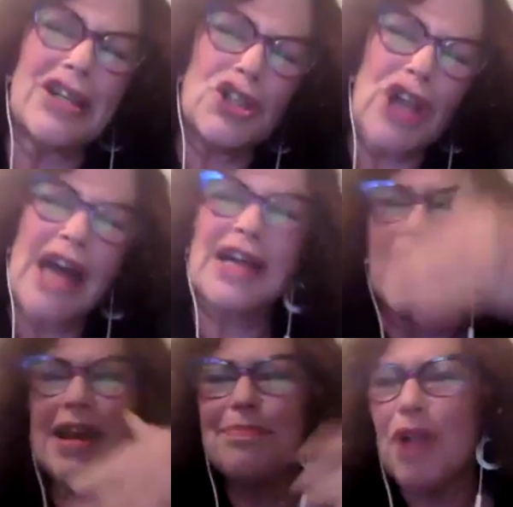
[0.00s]
shot
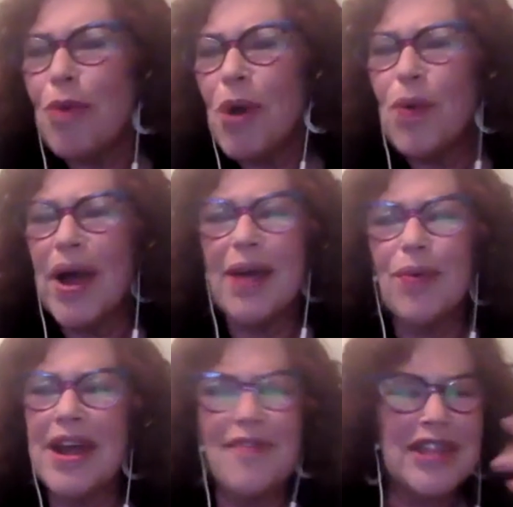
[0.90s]
and blow him away.
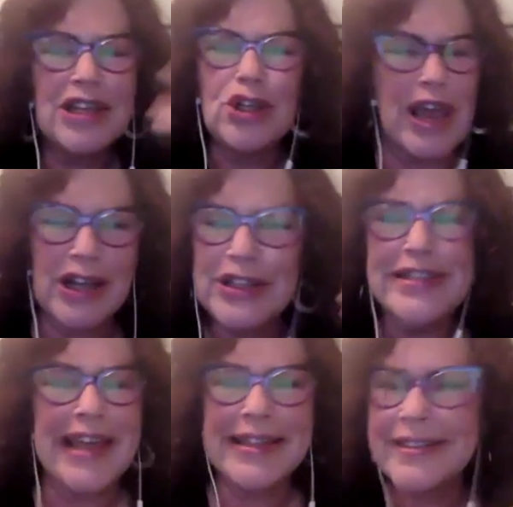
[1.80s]
Whatever the jail
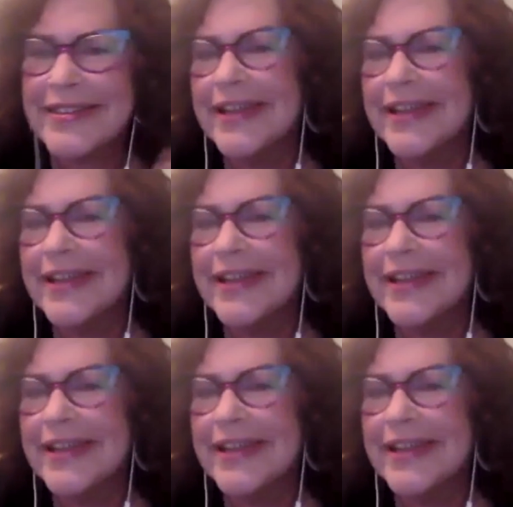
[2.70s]
sentence,